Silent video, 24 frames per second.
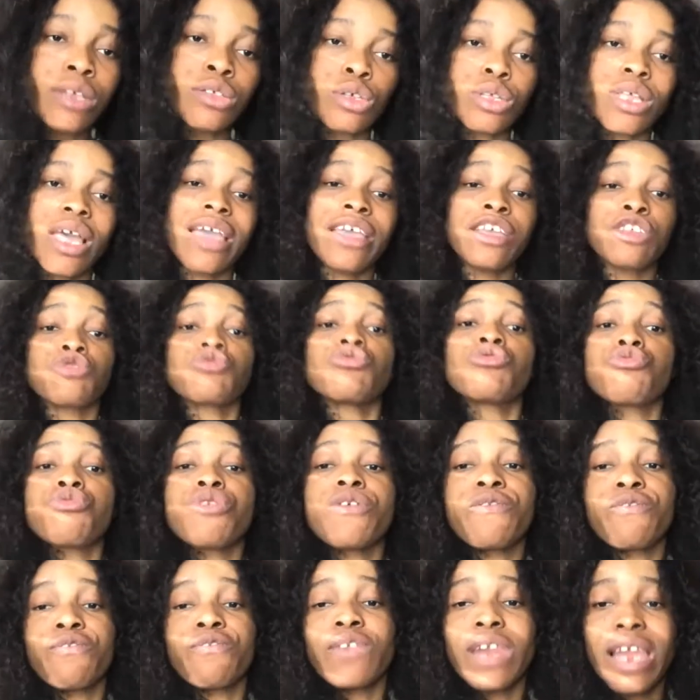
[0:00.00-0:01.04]
so that it will
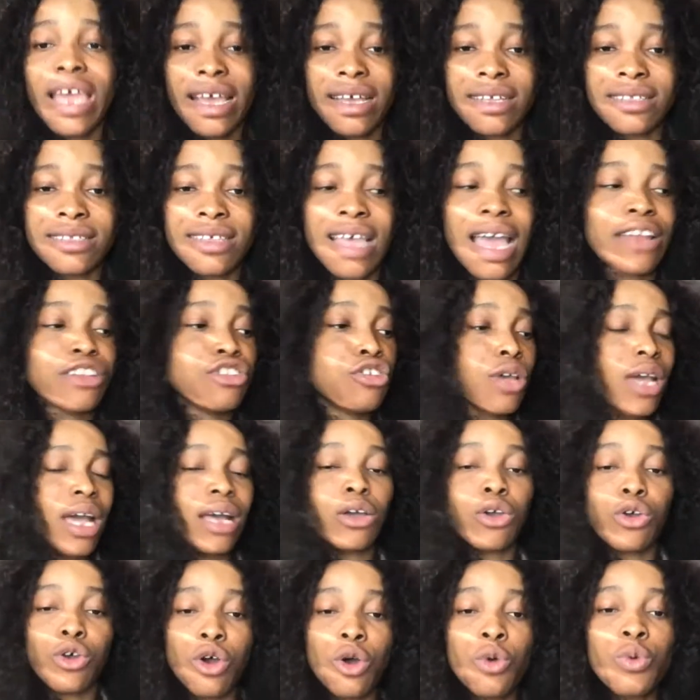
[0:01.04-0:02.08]
reflect, and you
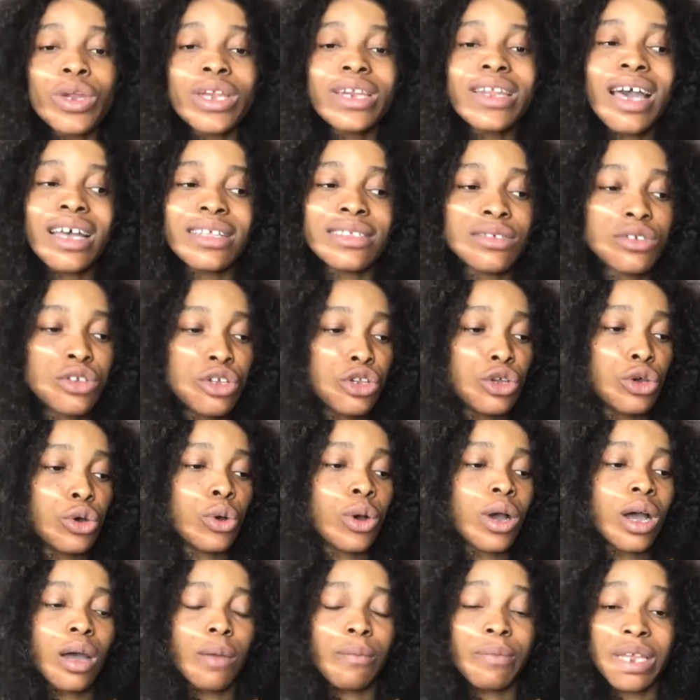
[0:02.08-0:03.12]
can go with that
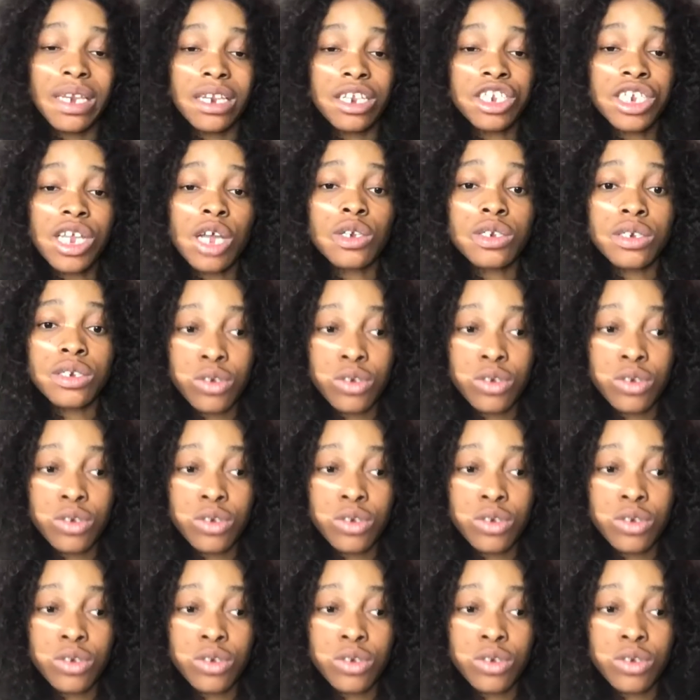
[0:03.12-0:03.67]
initial